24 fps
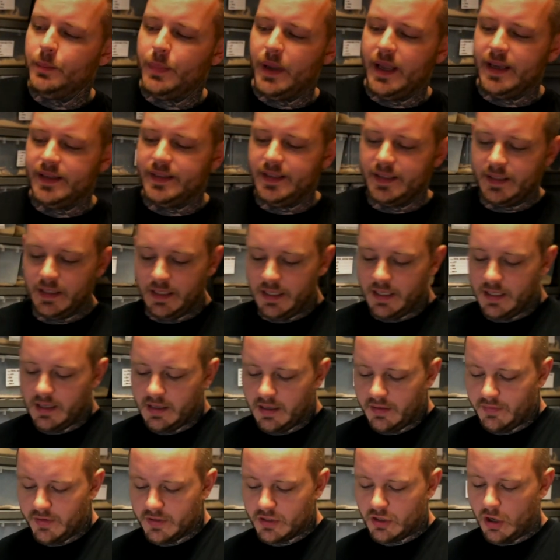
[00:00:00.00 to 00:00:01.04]
Basically,
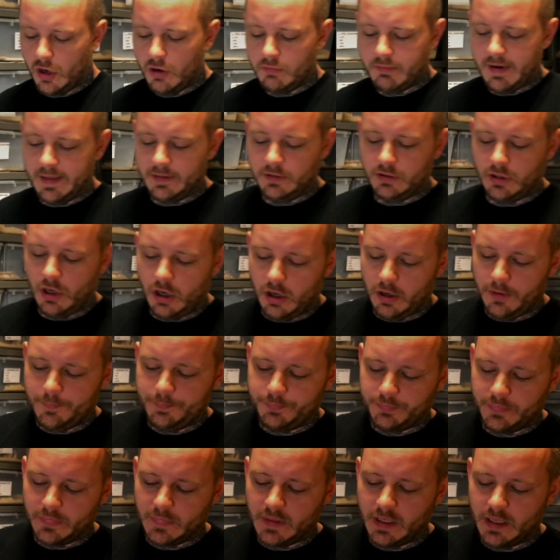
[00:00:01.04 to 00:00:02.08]
if it's got a red dot,
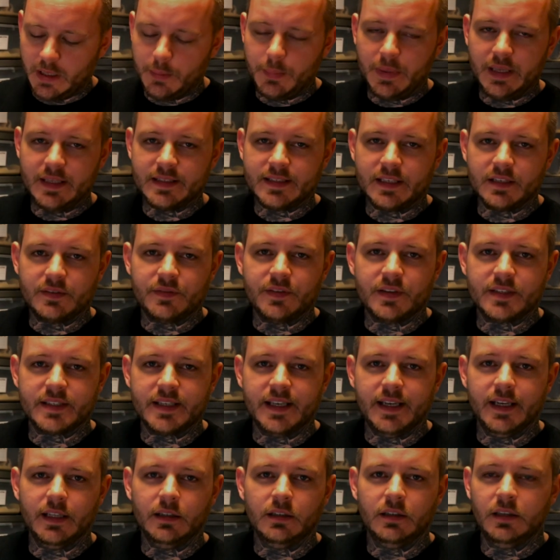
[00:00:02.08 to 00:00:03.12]
it means it's for
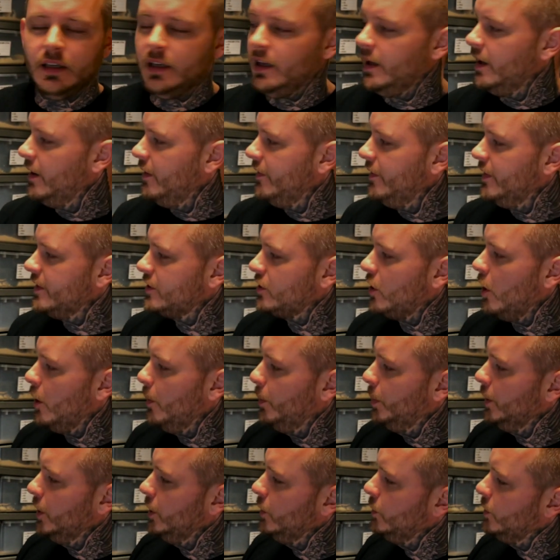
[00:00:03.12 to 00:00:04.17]
sale. If it's got a
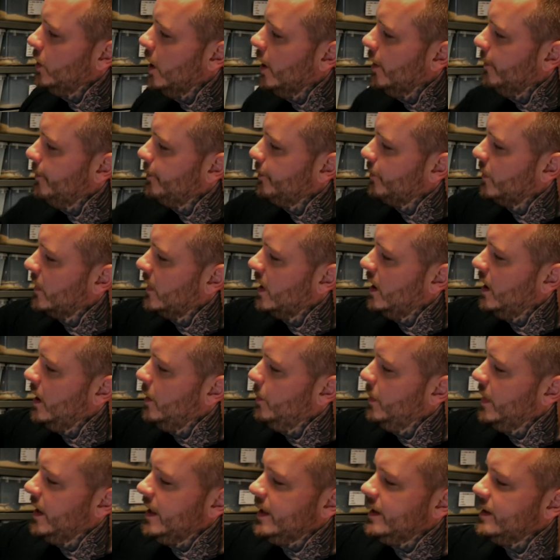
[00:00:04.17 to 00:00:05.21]
blue dot,
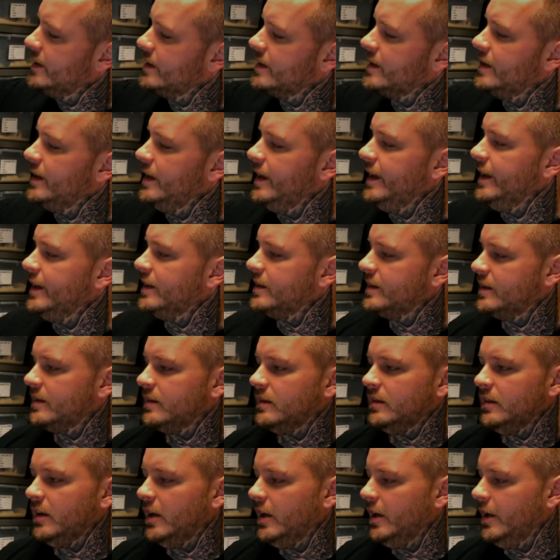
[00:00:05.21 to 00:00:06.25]
it means
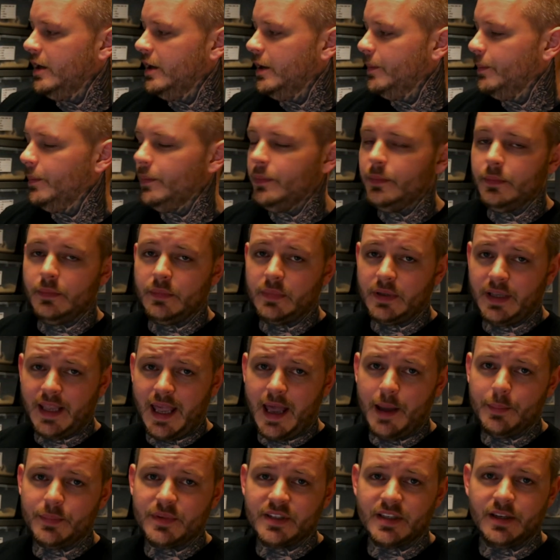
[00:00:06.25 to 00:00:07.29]
it's
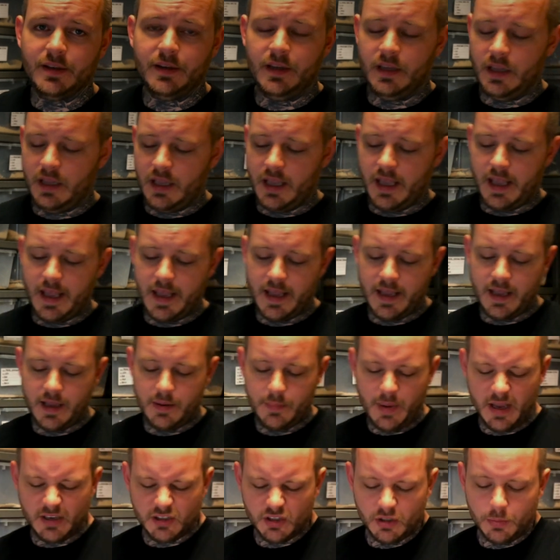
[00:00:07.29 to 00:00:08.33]
kept.
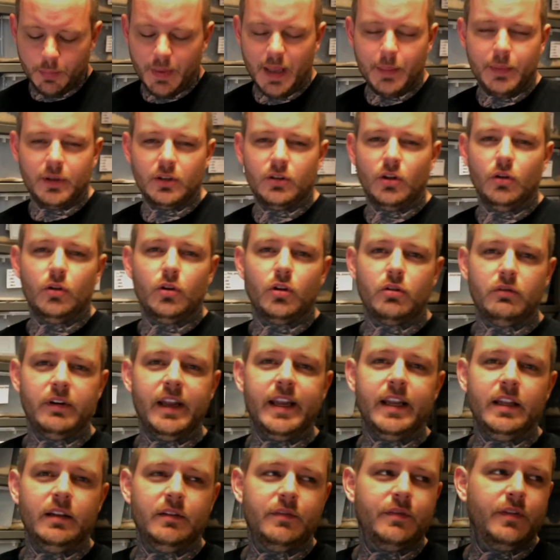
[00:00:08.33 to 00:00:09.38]
I should have maybe done
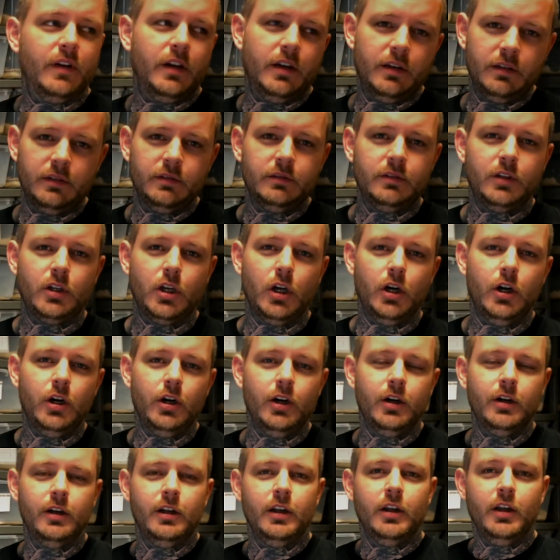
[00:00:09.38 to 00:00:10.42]
green for
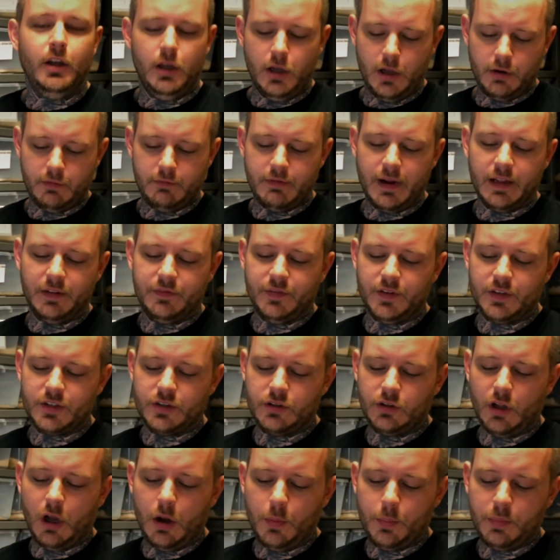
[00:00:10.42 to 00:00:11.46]
go and red for
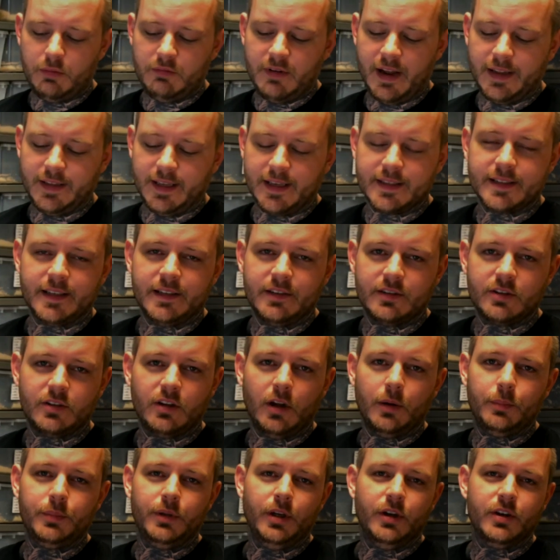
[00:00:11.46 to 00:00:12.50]
stop, red as in
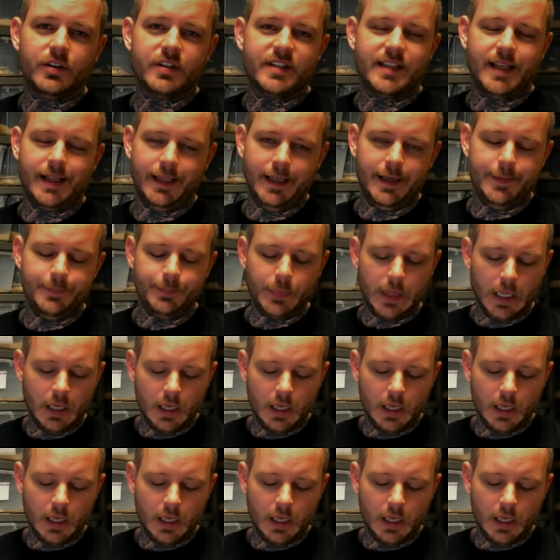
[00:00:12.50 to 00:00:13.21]
stop, don't sell it.